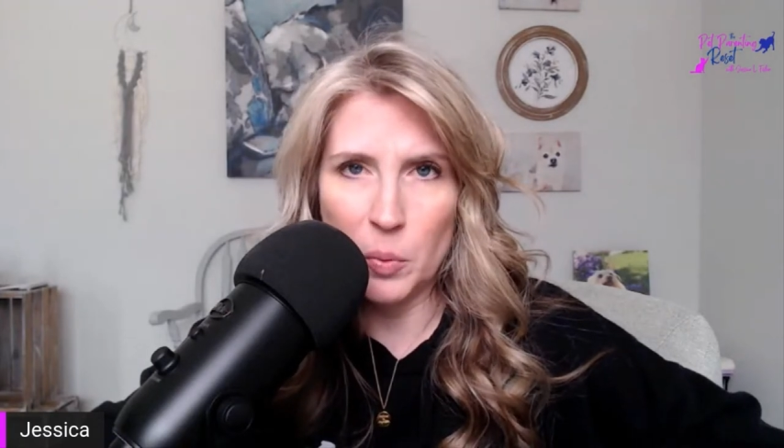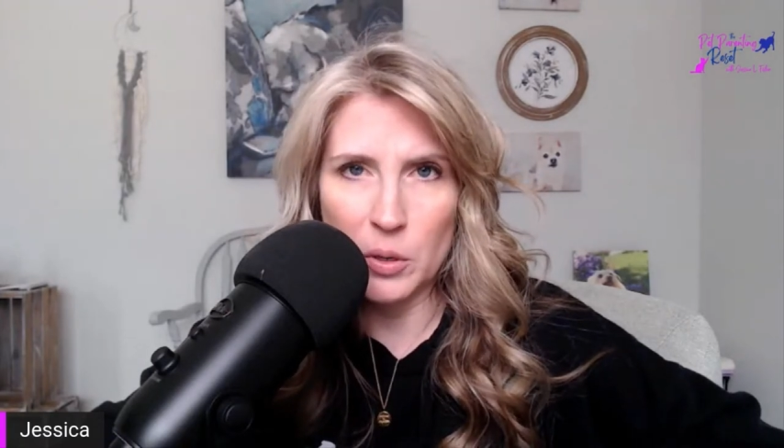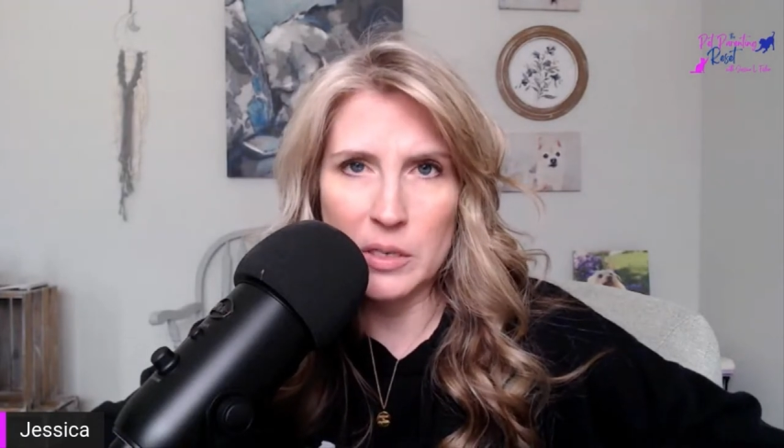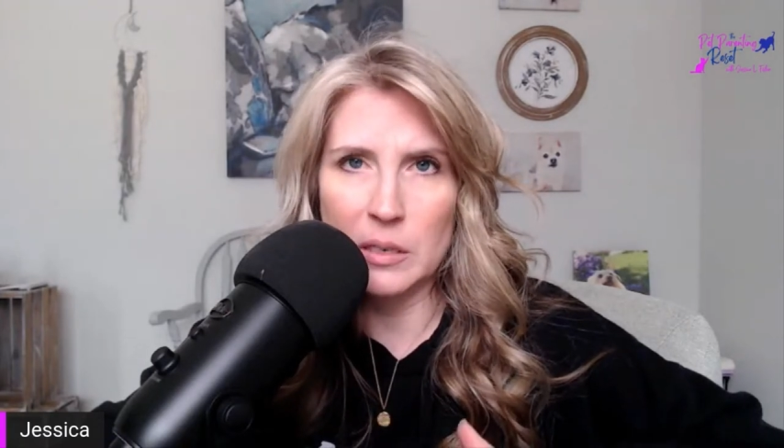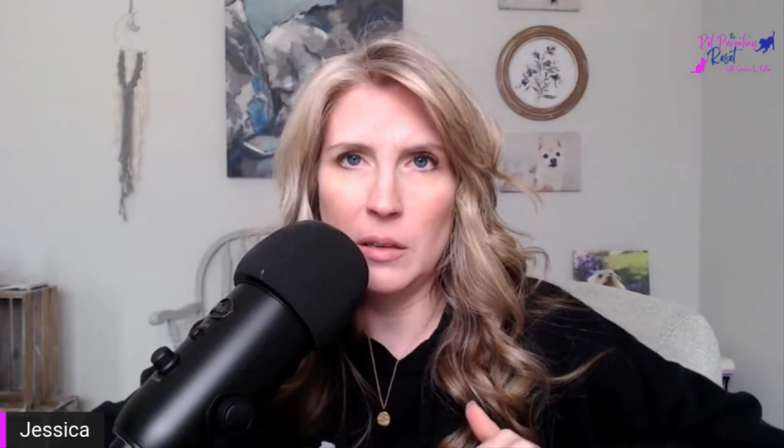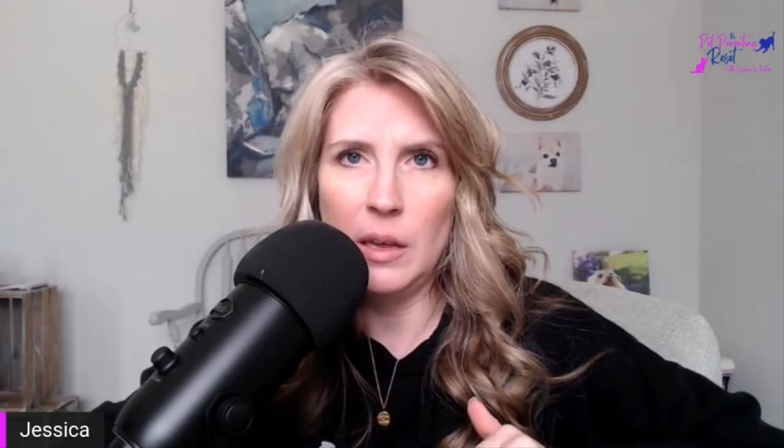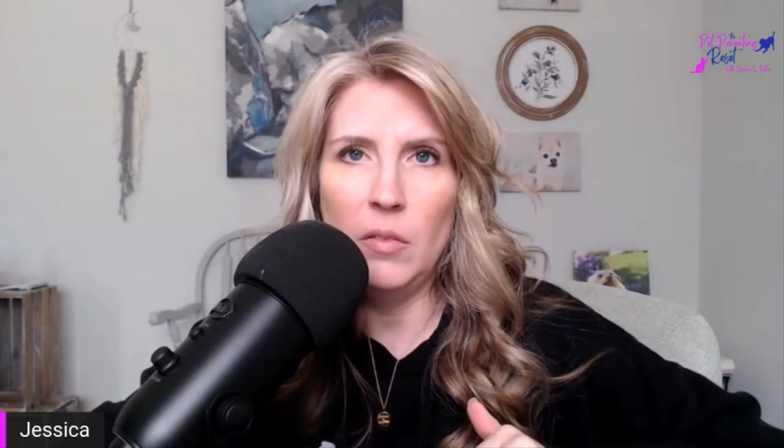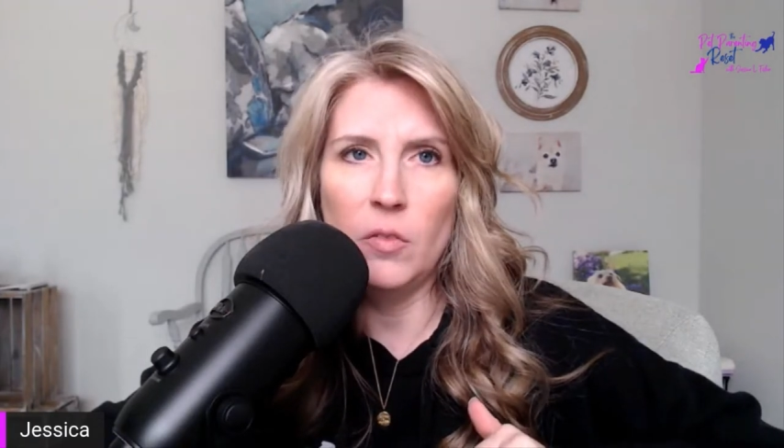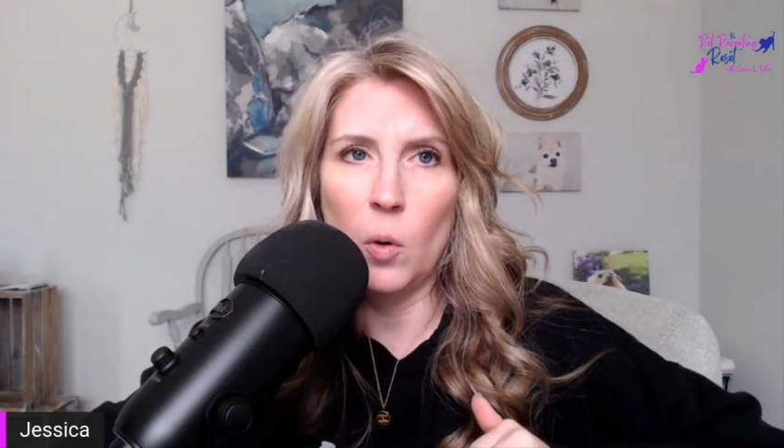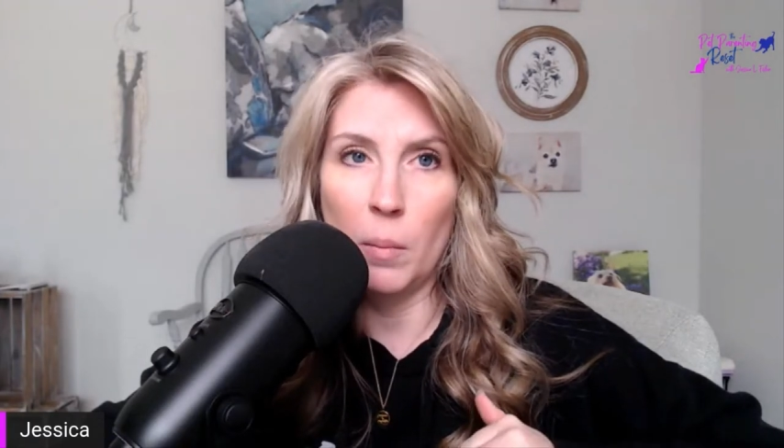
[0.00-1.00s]

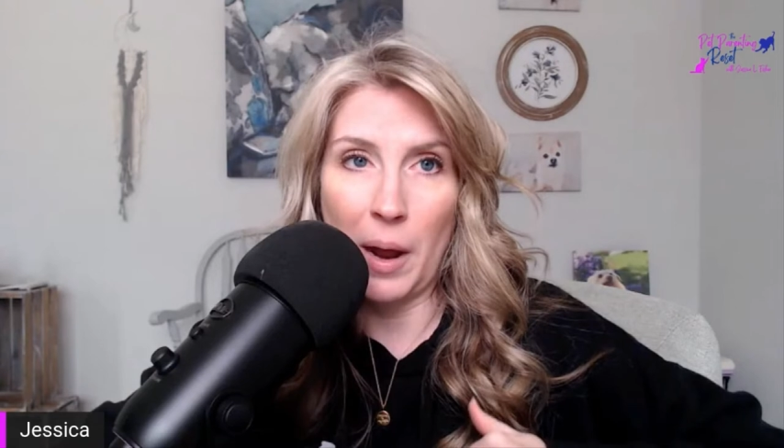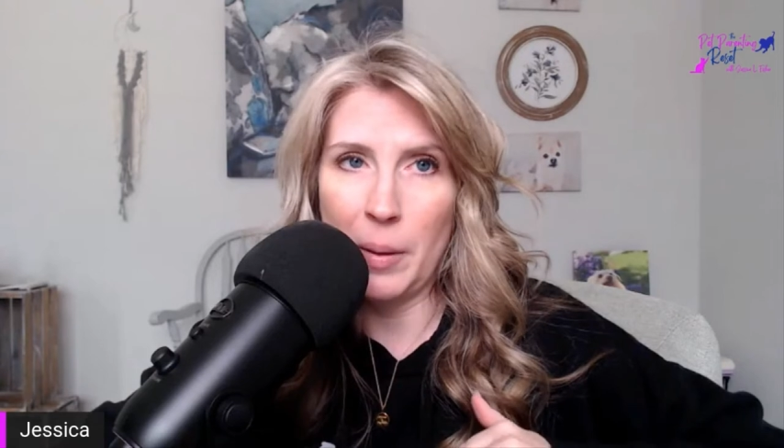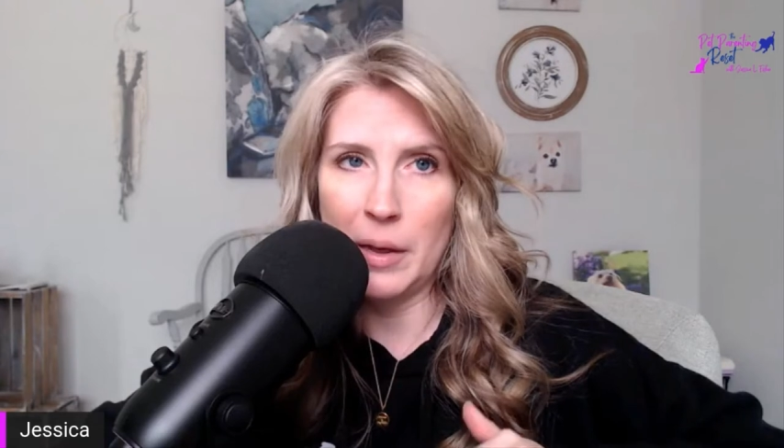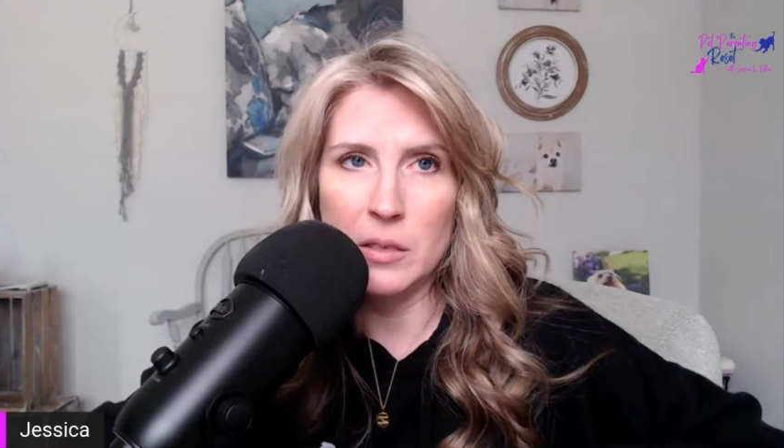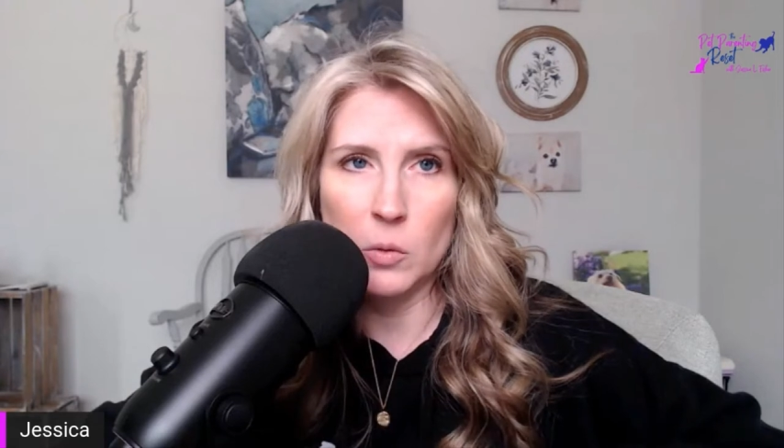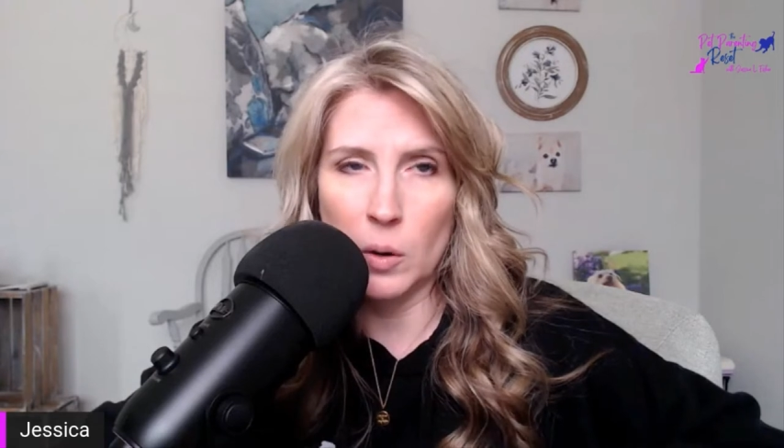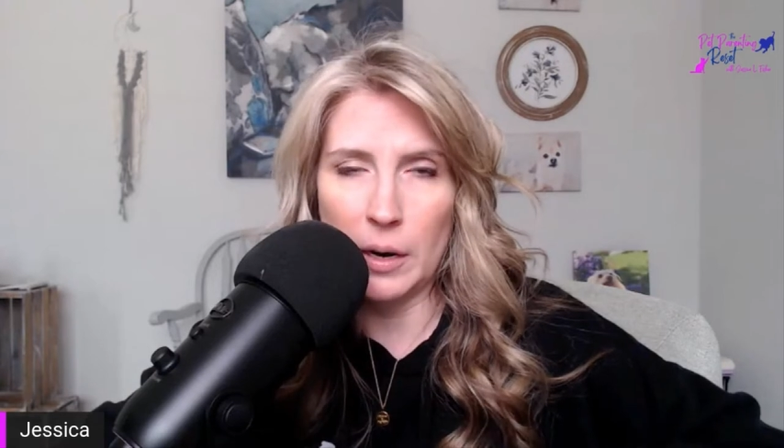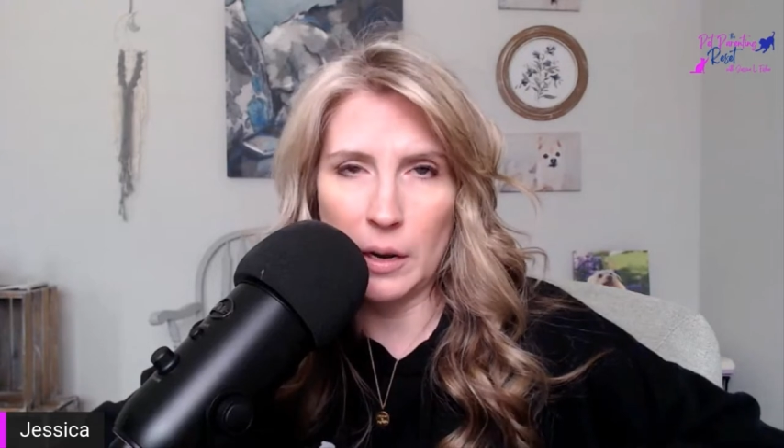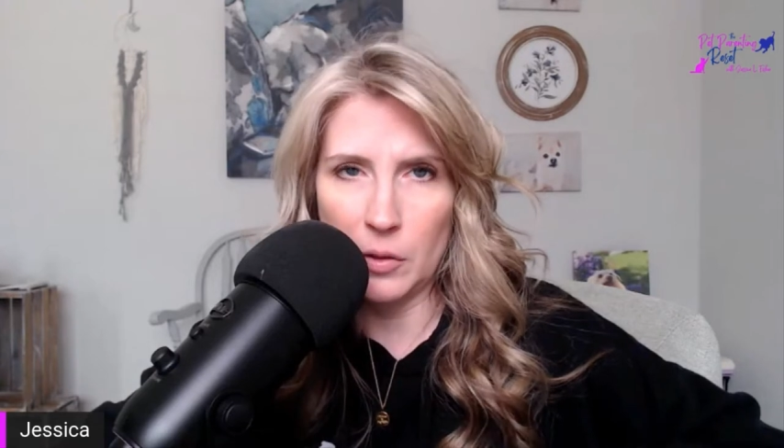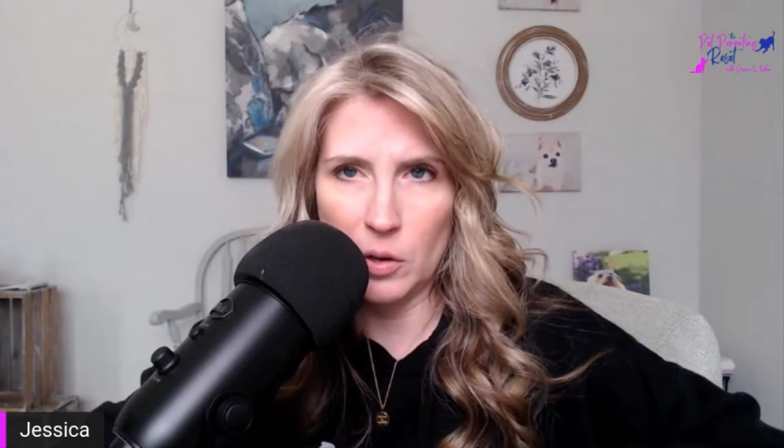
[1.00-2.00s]
personally for my pets or
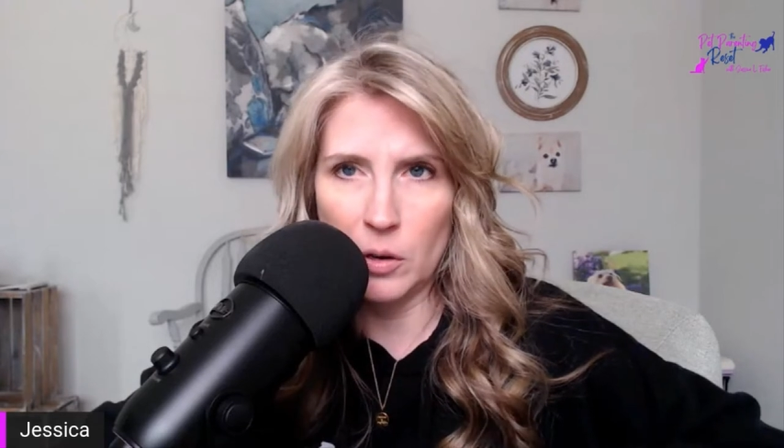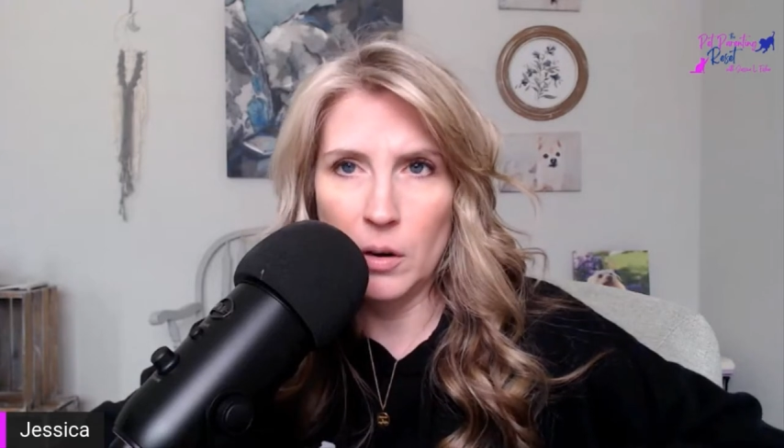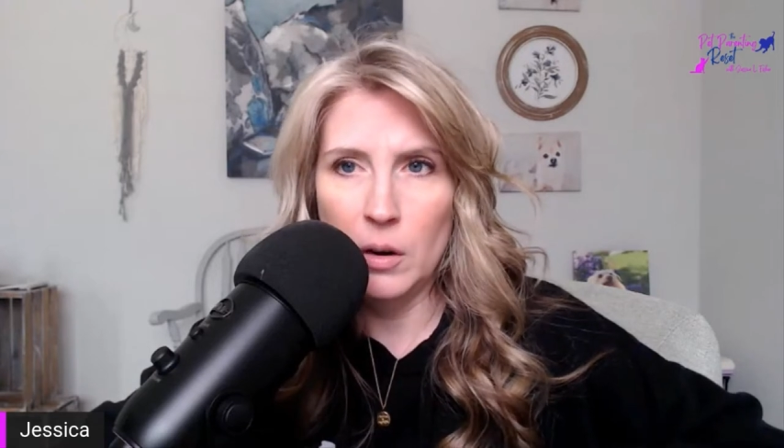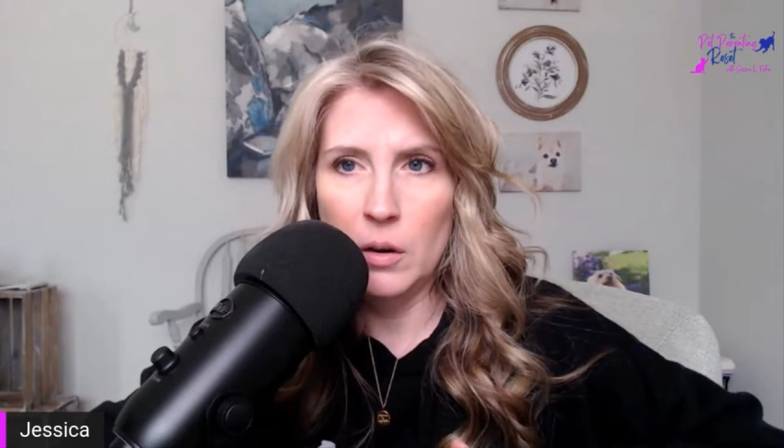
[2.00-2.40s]
any other